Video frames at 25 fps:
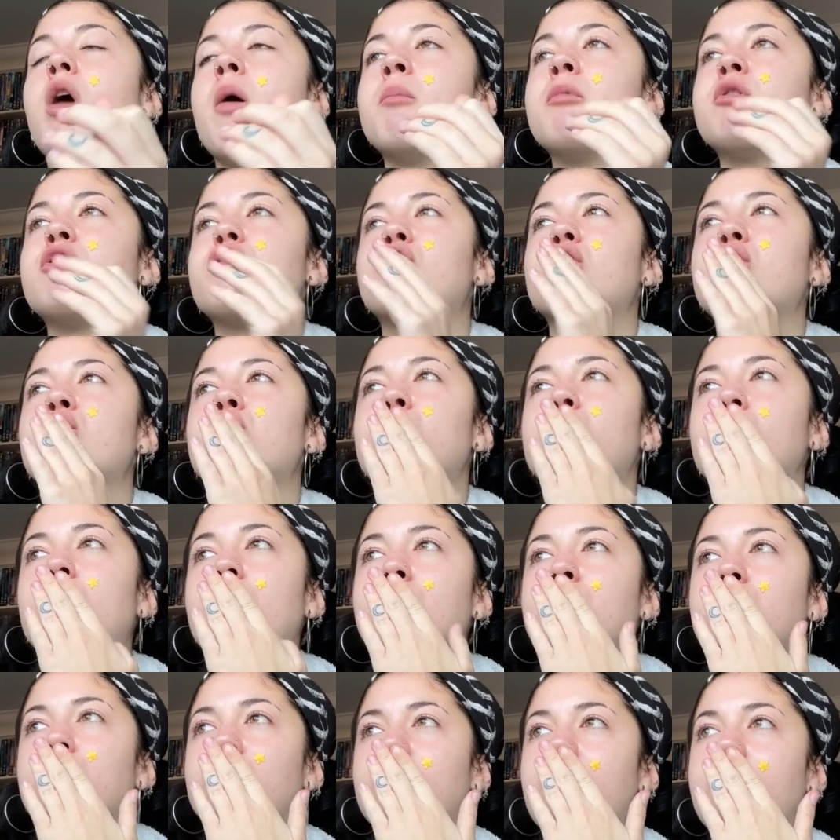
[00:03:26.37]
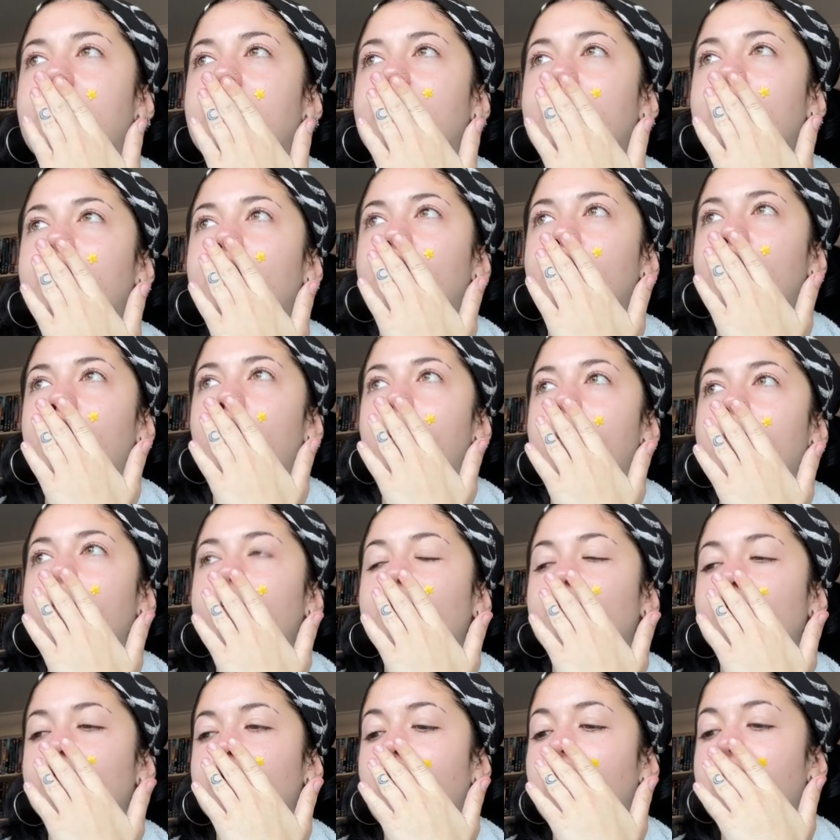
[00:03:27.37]
I'm literally so sick of
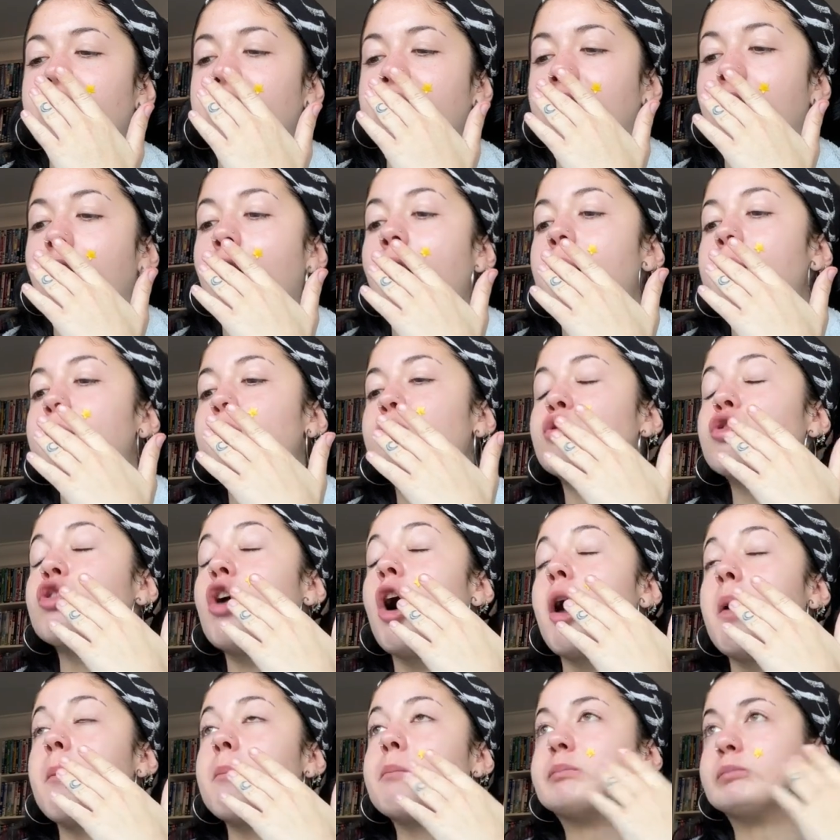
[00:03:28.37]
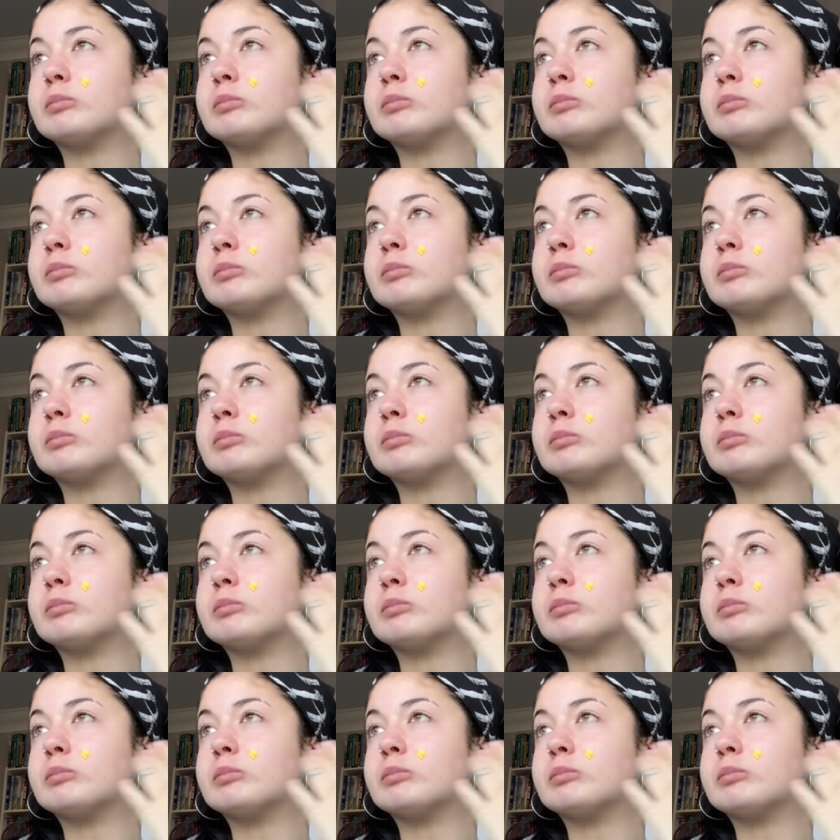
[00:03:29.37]
dating apps. Like